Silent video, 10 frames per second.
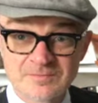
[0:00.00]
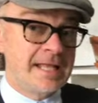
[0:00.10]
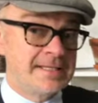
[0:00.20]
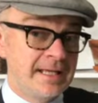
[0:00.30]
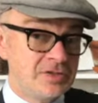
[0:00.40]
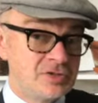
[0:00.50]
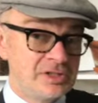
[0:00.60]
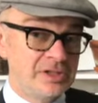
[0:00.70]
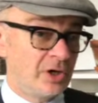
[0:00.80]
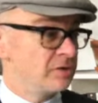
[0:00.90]
Next
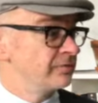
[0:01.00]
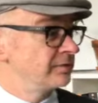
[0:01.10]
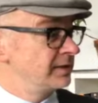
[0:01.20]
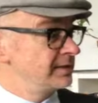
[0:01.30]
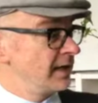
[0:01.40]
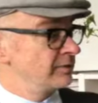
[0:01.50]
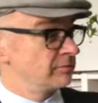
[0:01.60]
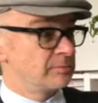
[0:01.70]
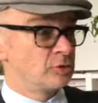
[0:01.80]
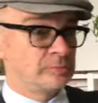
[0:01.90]
year, hopefully, now that
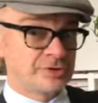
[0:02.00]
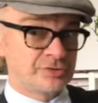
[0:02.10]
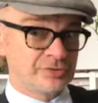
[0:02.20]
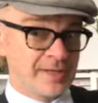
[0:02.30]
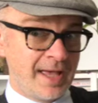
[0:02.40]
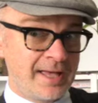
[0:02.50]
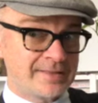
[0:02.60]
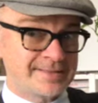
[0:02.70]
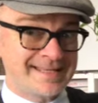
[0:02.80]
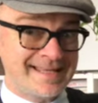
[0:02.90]
there are more mature
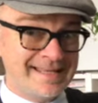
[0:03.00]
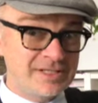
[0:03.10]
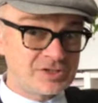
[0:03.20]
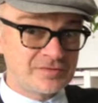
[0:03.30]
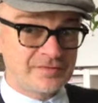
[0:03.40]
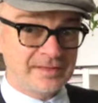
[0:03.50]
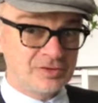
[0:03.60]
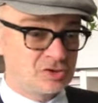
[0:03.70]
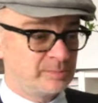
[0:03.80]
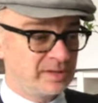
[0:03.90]
canes, each of
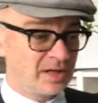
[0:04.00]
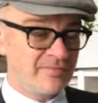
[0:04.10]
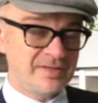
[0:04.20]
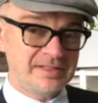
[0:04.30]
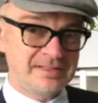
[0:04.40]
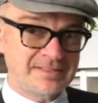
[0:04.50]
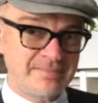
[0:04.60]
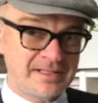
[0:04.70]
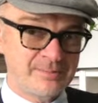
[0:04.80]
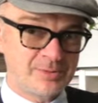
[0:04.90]
these should be covered in as
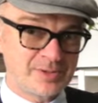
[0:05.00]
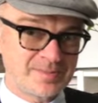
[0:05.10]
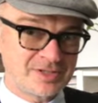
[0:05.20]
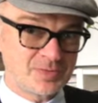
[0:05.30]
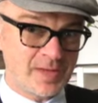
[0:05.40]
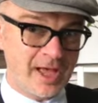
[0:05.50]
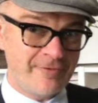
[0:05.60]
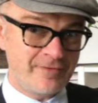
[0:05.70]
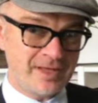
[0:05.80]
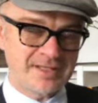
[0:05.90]
many blooms as we have here.